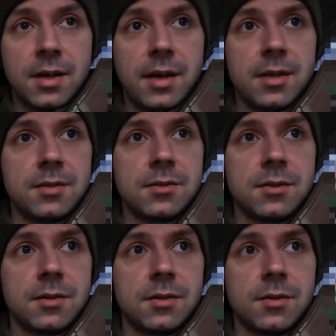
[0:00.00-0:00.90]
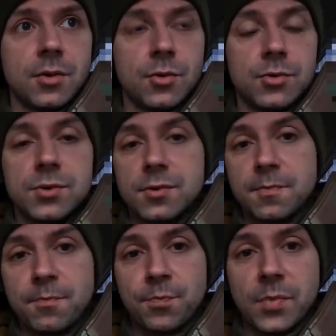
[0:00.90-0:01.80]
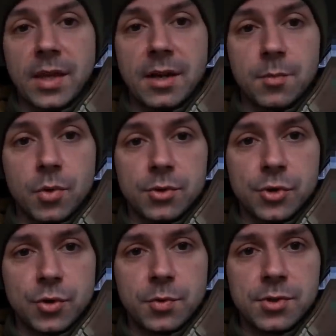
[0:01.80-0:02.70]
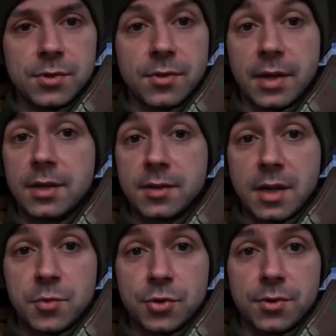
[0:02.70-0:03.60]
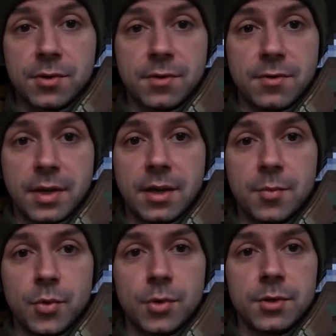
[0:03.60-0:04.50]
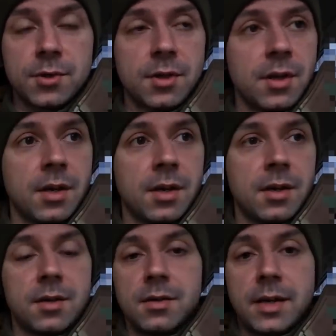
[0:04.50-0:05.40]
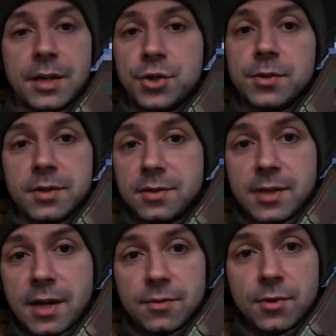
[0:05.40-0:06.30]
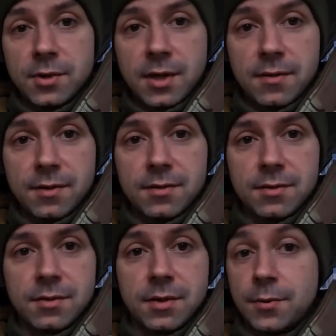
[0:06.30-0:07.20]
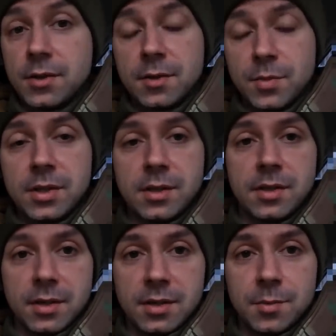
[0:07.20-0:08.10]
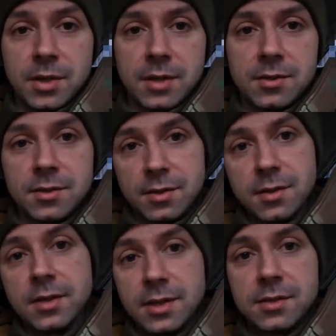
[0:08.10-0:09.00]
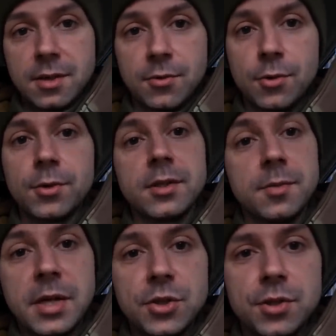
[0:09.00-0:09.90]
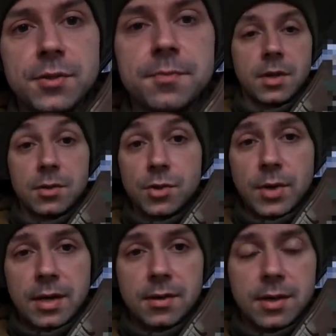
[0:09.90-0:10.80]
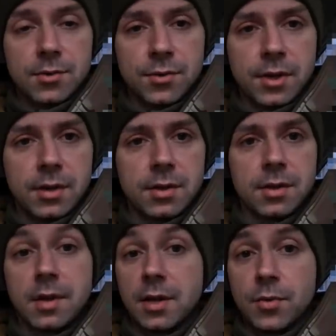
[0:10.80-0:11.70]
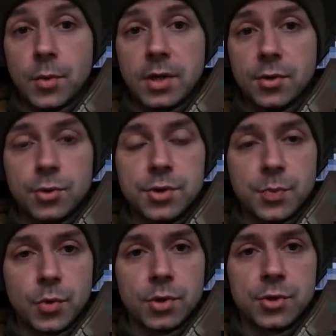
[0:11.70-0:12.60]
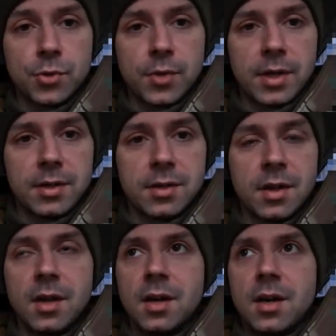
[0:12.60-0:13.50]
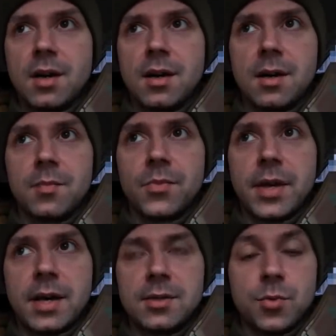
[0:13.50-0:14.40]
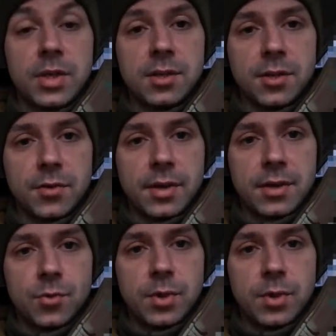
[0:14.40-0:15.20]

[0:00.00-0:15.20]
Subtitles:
And those airborne troops that captured the airport actually died for nothing. They were completely eliminated, as I already mentioned. Also, I'd like to thank everyone who supports Ukraine. That video that